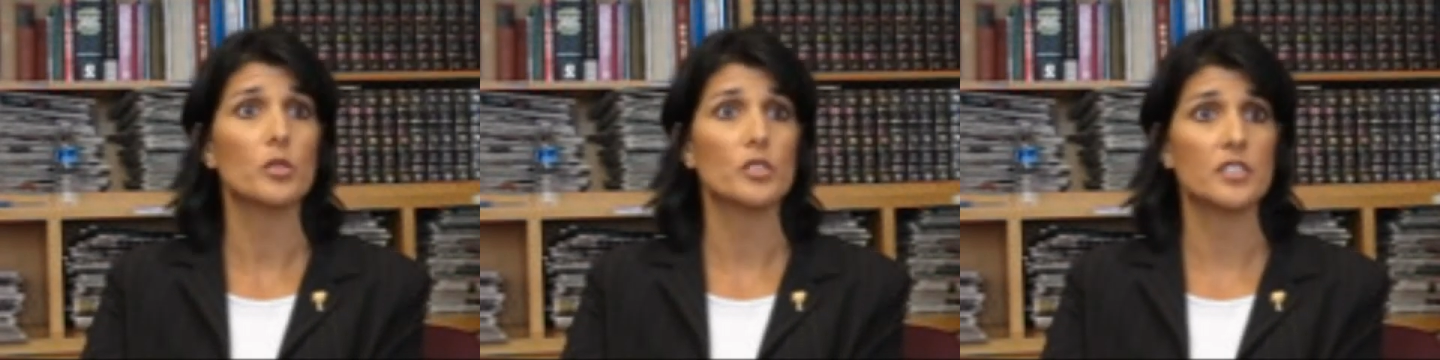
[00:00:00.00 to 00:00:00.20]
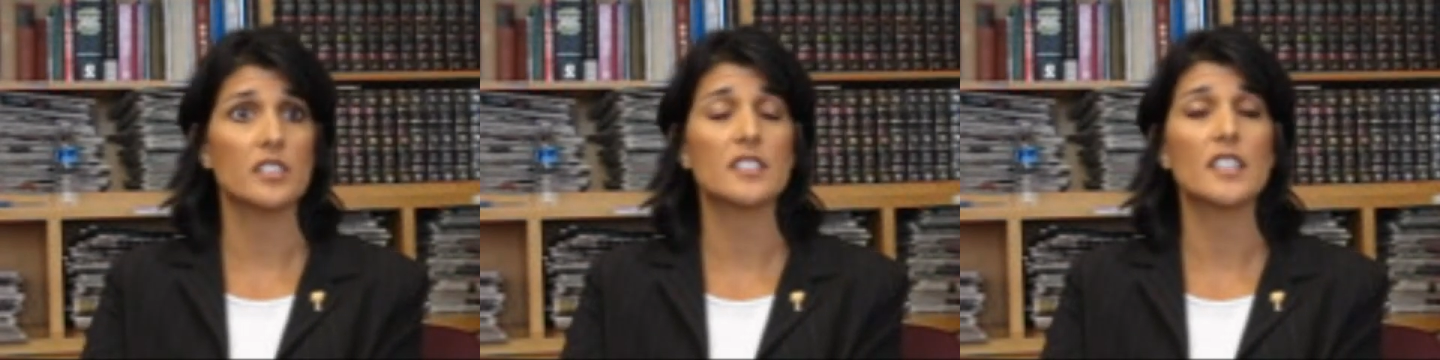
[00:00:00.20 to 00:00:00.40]

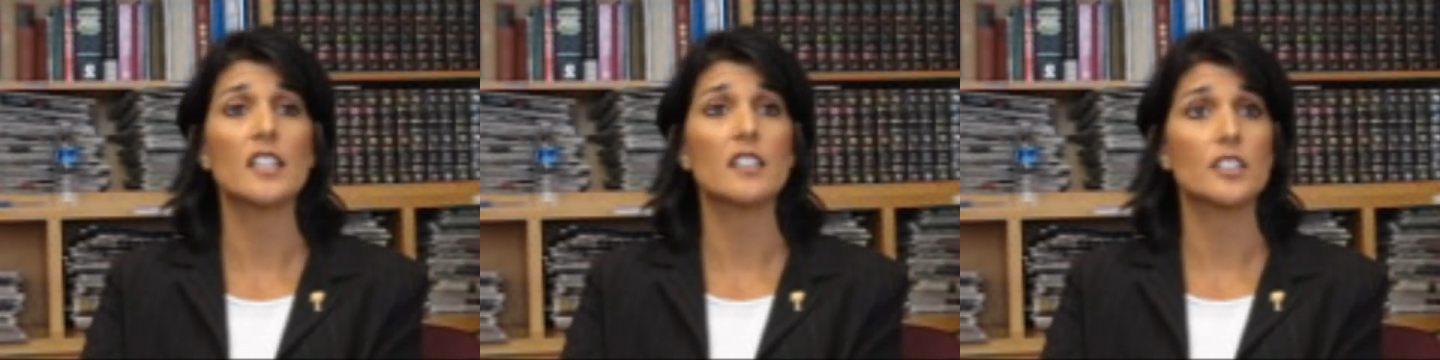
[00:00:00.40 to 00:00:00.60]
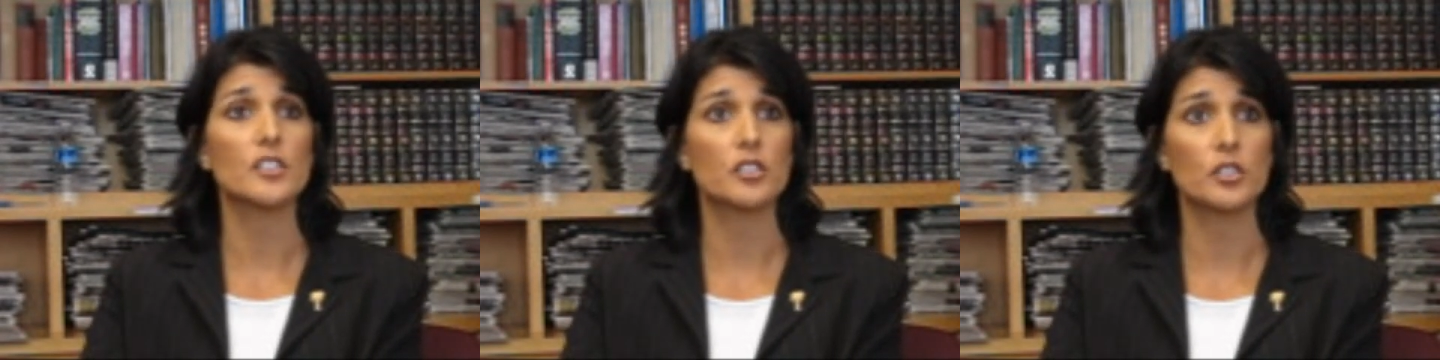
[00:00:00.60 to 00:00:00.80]
was to
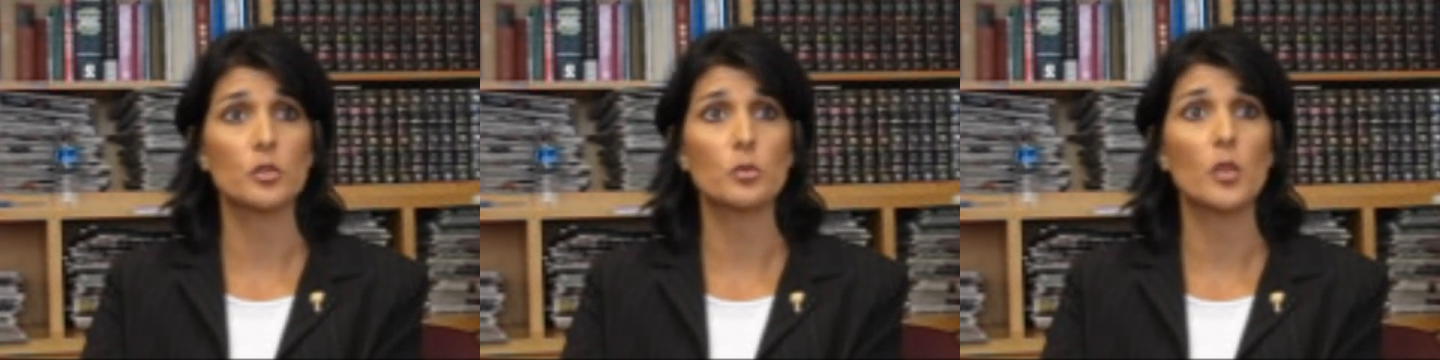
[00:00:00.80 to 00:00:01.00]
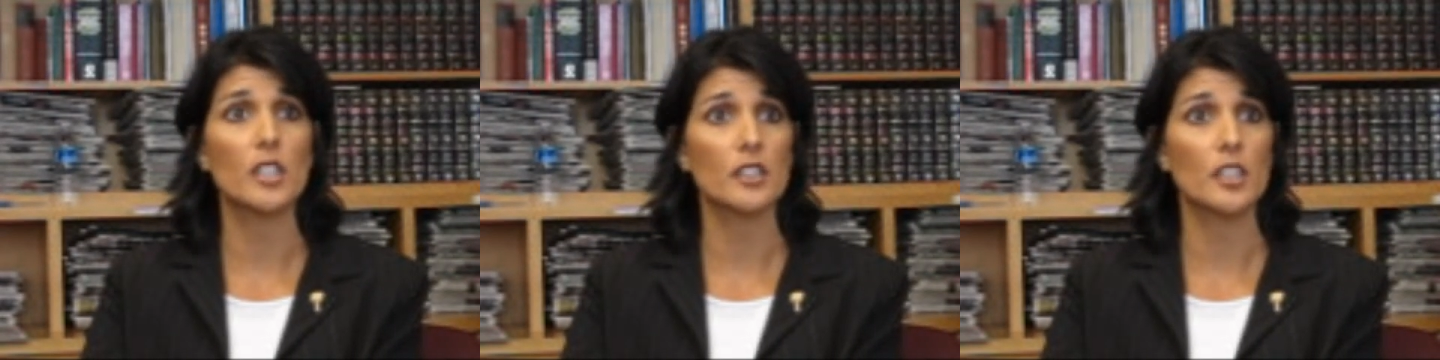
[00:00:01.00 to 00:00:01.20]
say let's
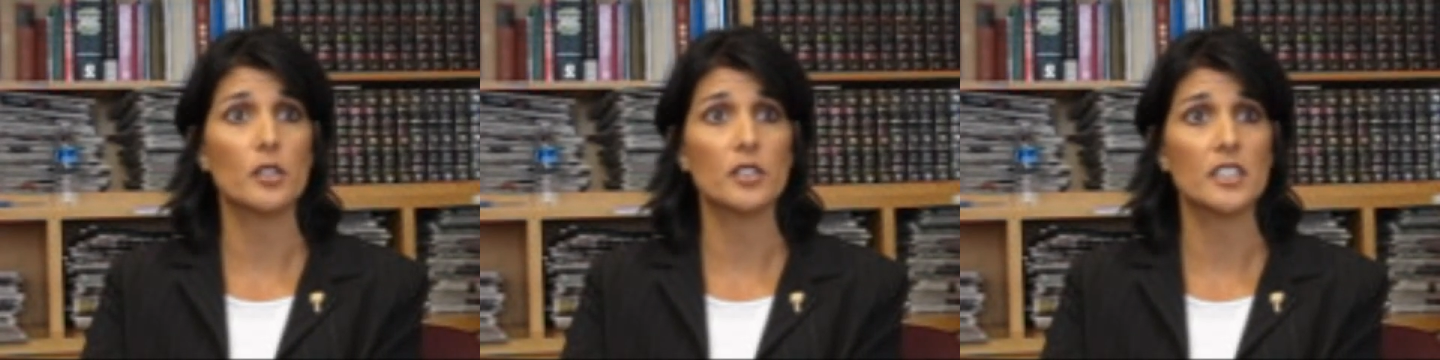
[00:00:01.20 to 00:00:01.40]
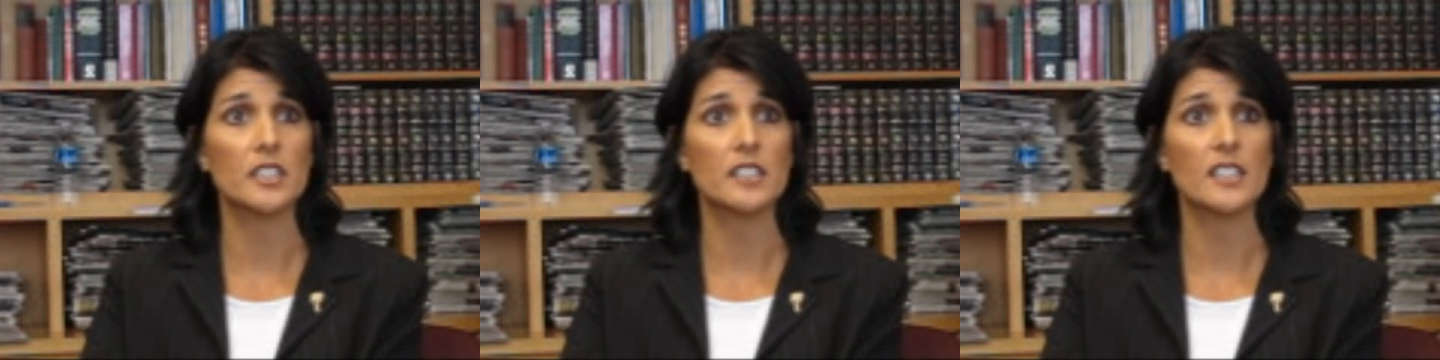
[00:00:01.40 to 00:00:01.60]
do one
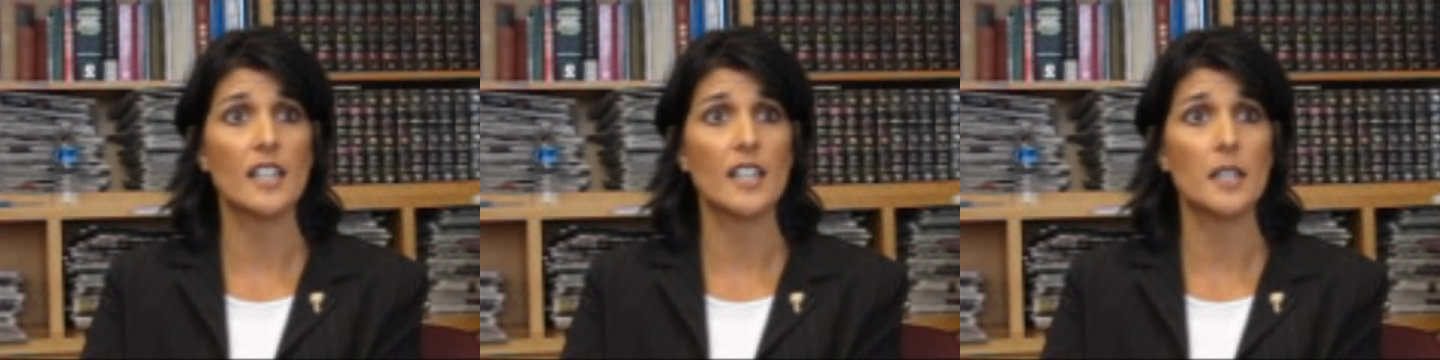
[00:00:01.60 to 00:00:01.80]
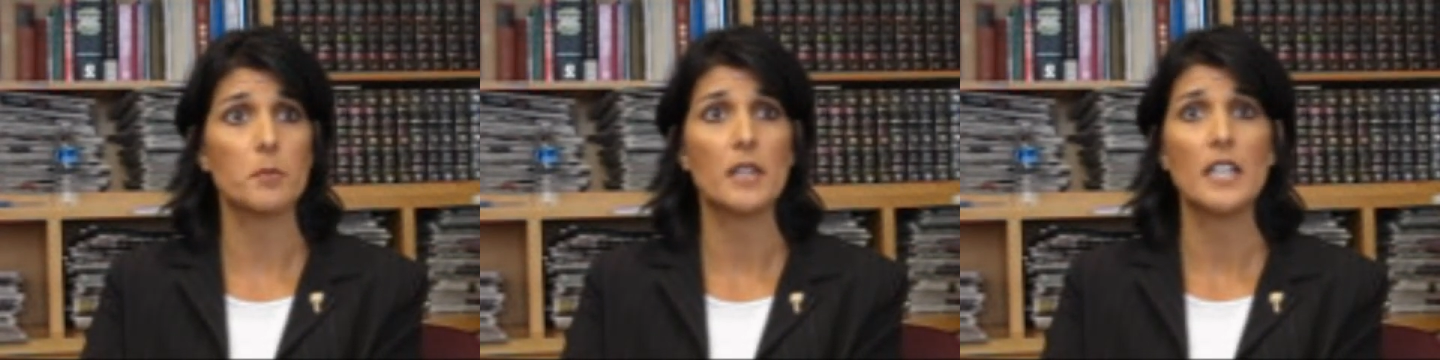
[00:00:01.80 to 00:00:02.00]
loan at a
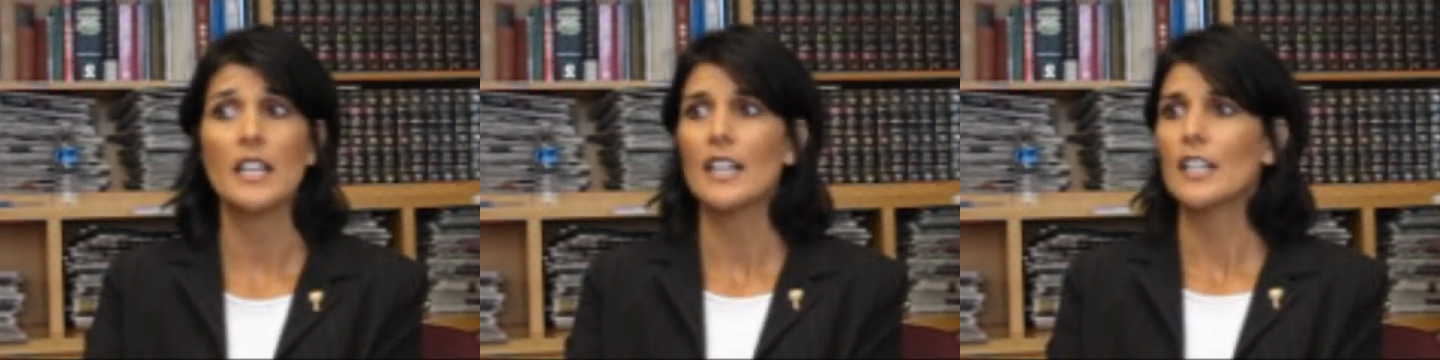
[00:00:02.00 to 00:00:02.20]
time.